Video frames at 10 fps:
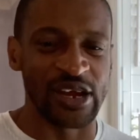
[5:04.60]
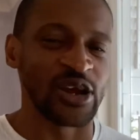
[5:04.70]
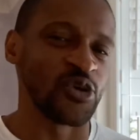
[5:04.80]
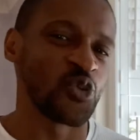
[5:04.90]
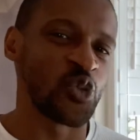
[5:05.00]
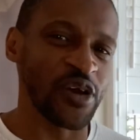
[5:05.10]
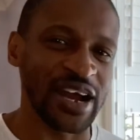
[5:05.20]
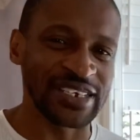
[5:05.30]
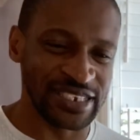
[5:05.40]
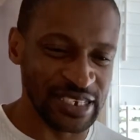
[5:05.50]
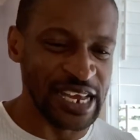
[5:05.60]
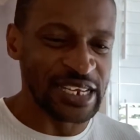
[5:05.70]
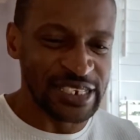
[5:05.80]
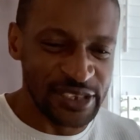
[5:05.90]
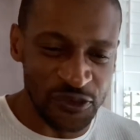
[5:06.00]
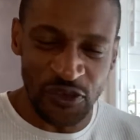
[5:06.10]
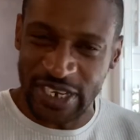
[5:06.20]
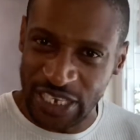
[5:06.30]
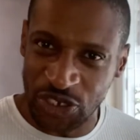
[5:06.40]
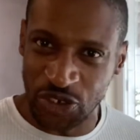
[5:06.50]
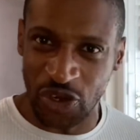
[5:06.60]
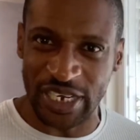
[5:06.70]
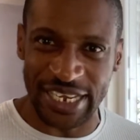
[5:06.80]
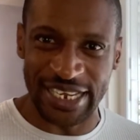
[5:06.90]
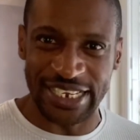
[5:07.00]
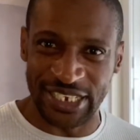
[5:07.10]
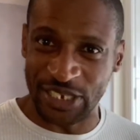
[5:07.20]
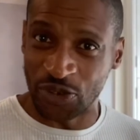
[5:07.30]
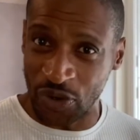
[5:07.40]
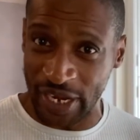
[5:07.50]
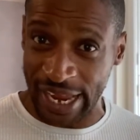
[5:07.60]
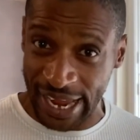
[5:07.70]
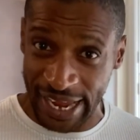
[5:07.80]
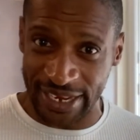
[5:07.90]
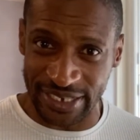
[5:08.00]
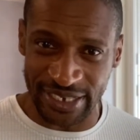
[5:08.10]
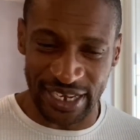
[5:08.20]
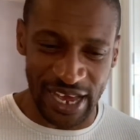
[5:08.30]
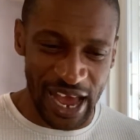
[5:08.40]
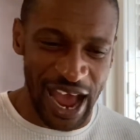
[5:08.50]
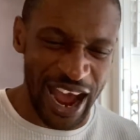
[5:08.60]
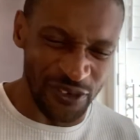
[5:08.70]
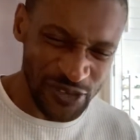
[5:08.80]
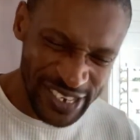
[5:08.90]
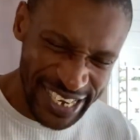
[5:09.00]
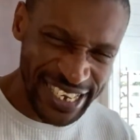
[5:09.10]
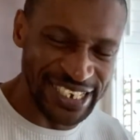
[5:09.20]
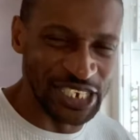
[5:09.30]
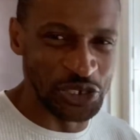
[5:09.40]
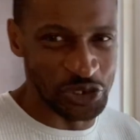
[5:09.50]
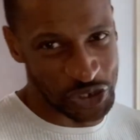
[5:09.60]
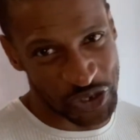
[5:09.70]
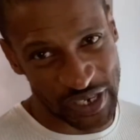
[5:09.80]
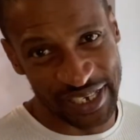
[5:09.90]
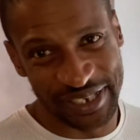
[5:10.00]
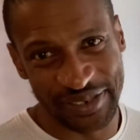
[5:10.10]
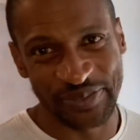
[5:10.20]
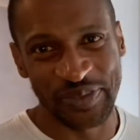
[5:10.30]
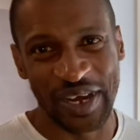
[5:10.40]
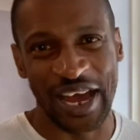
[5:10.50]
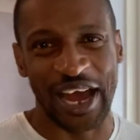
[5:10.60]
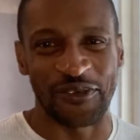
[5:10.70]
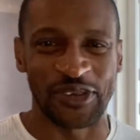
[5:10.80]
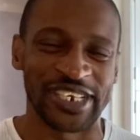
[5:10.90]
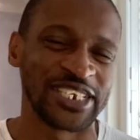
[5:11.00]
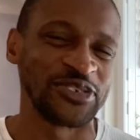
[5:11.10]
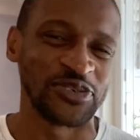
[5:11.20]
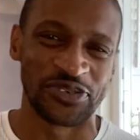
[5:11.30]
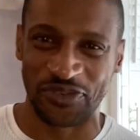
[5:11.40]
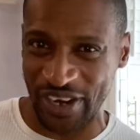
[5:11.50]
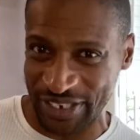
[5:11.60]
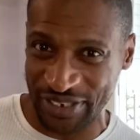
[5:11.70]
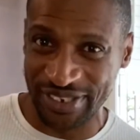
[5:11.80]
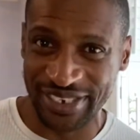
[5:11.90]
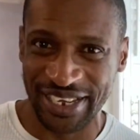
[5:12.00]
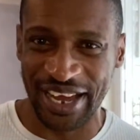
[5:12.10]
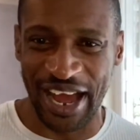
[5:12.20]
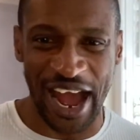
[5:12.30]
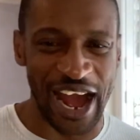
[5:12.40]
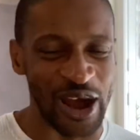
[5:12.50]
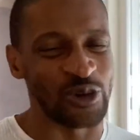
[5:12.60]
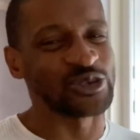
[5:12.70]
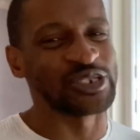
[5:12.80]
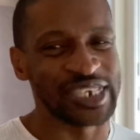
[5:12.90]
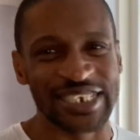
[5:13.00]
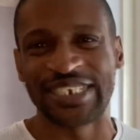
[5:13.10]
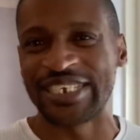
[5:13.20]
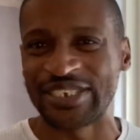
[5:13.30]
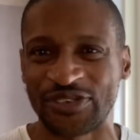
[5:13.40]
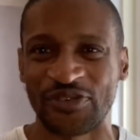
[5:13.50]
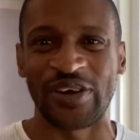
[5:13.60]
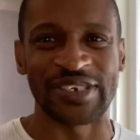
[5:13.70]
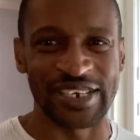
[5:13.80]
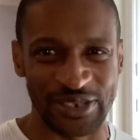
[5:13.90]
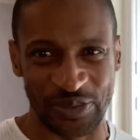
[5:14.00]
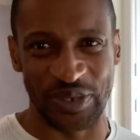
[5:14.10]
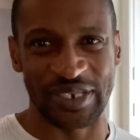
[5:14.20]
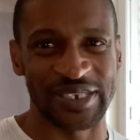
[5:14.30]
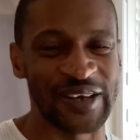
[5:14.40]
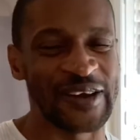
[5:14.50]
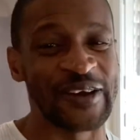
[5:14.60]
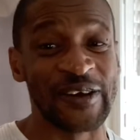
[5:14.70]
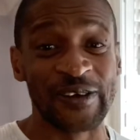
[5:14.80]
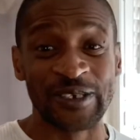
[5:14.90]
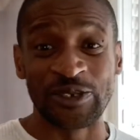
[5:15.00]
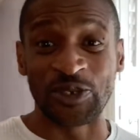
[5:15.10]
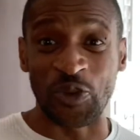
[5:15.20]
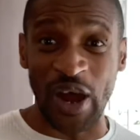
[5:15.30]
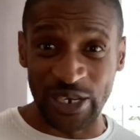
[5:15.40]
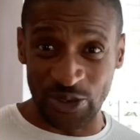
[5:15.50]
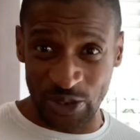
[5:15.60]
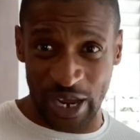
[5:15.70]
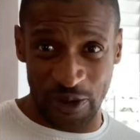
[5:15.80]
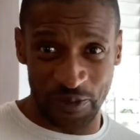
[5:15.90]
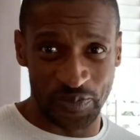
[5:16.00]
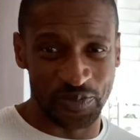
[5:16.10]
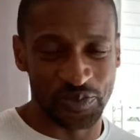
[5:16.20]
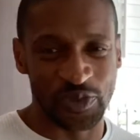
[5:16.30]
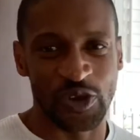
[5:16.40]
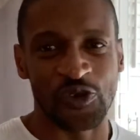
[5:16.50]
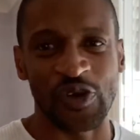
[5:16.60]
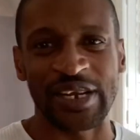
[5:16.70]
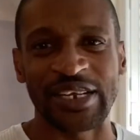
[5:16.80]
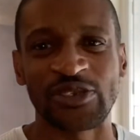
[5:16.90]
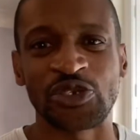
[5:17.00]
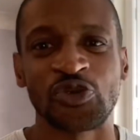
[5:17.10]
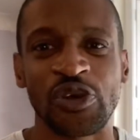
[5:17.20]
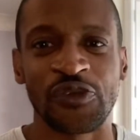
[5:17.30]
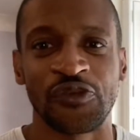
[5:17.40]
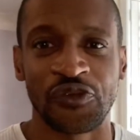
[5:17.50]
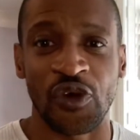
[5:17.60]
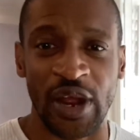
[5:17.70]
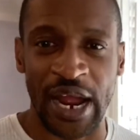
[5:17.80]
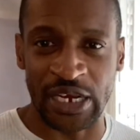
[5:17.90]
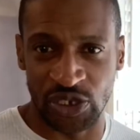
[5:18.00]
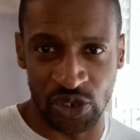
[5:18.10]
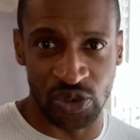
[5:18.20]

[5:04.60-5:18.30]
Whereas the fitness journey is still going ahead, I've taken a new turning, I've taken a new direction. I want to change things around a little bit. So what I do now, rather than just going for cardio,